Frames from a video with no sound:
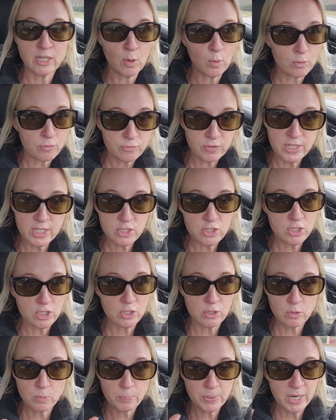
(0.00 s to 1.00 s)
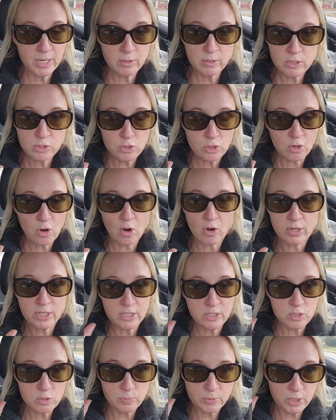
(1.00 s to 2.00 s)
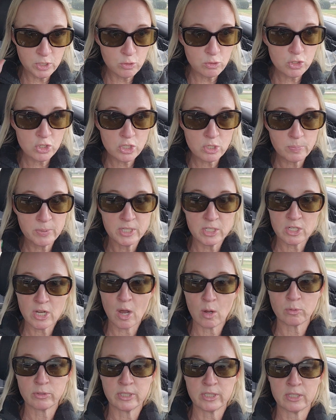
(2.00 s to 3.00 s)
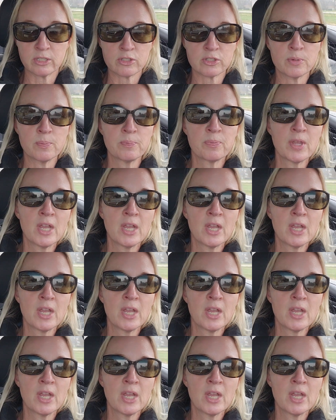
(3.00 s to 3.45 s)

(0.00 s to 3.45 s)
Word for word: No offense to your parents or guardians, but you should have been taught this.